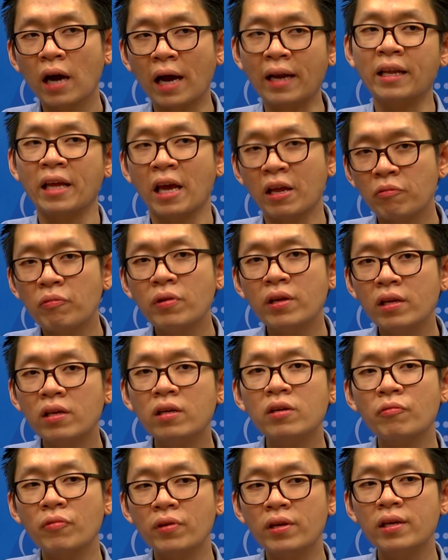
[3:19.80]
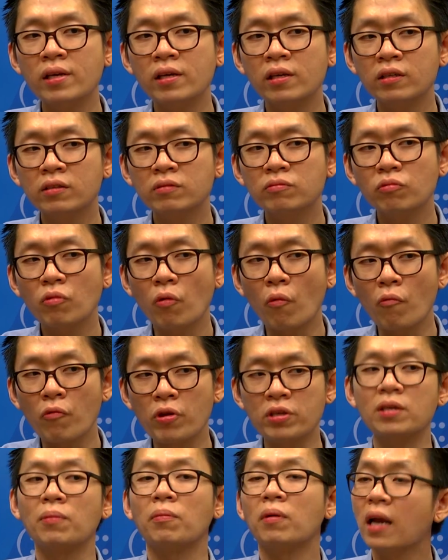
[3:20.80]
the end we
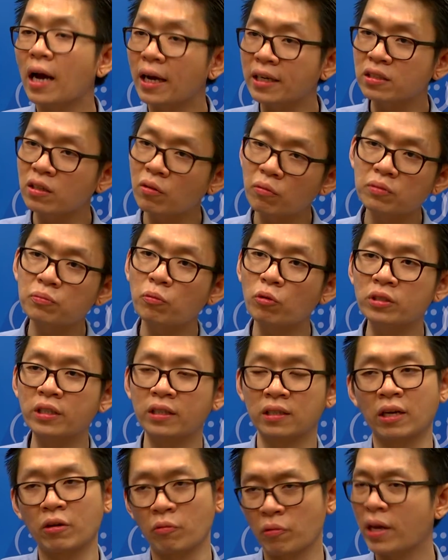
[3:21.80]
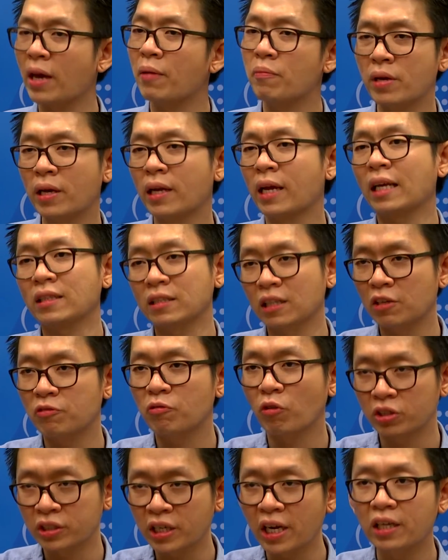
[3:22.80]
summarize our project, we can be a catalyst
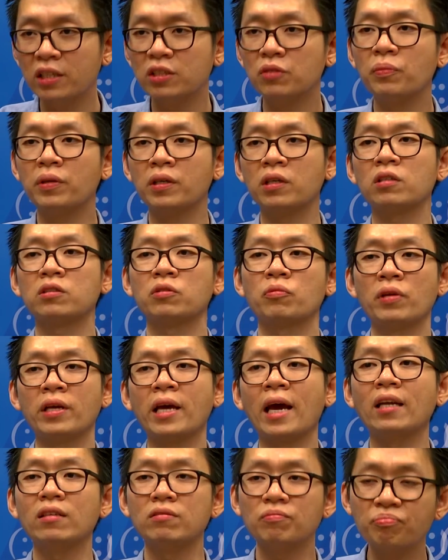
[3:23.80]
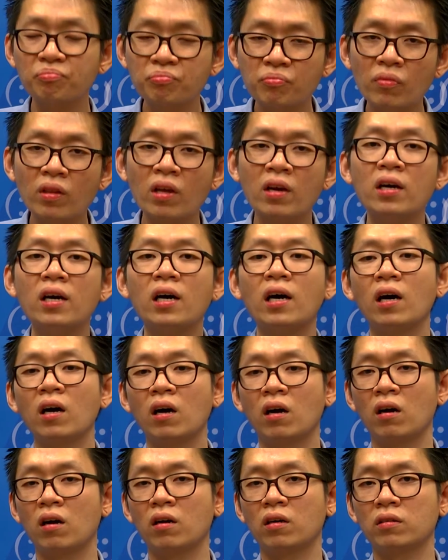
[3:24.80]
for change, because we can
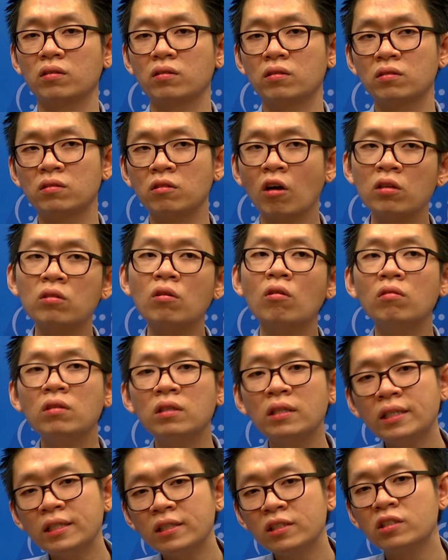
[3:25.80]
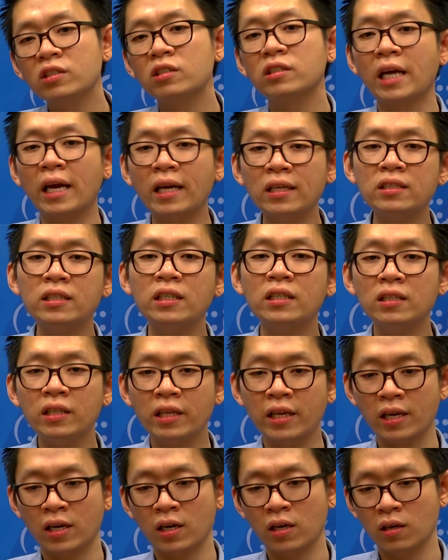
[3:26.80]
not only changing
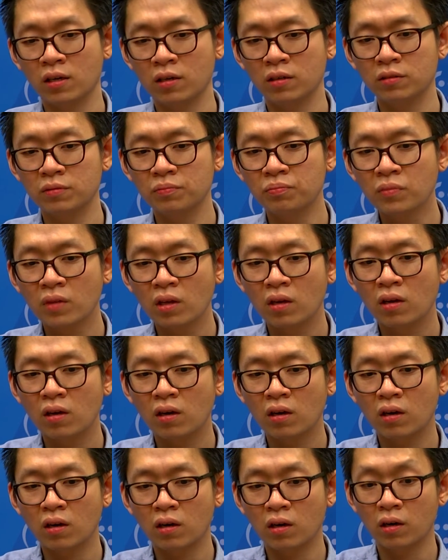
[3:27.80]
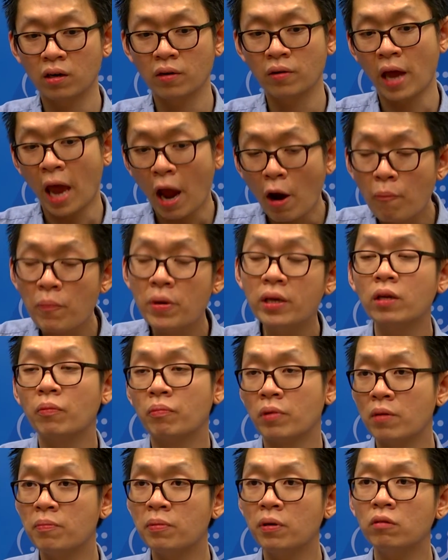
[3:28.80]
the helping the
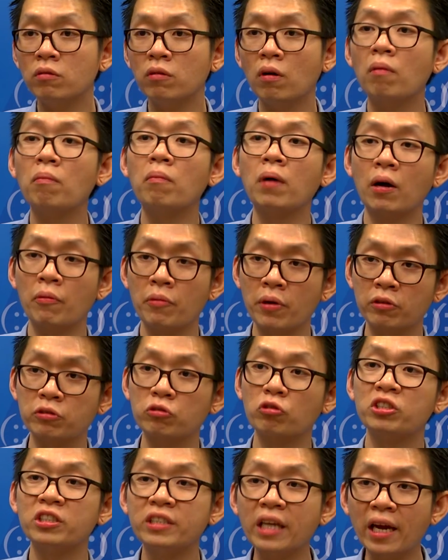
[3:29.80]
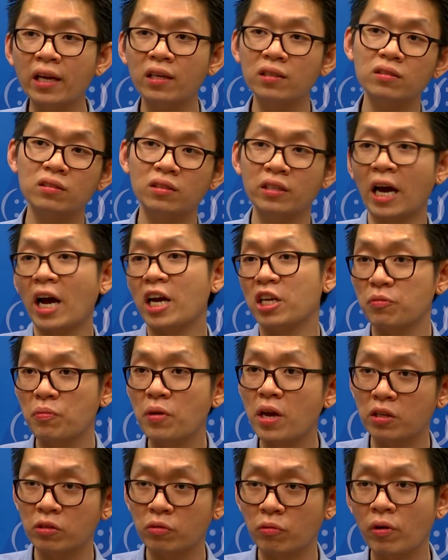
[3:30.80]
people, but we also change the
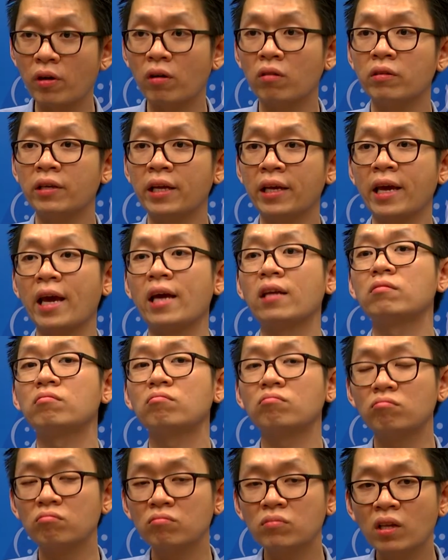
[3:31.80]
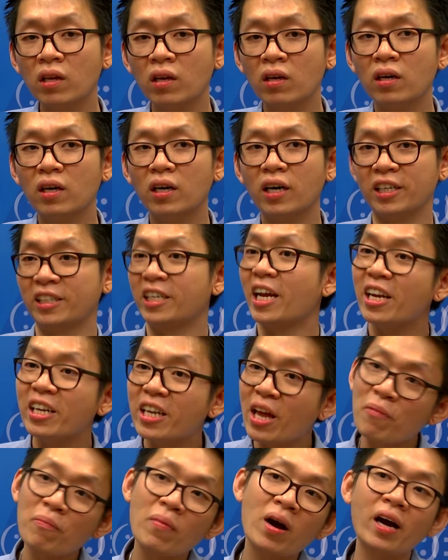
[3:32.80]
ISP as well. They can
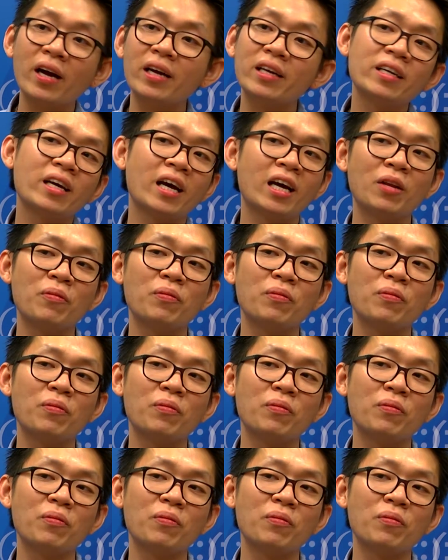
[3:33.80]
change their mind,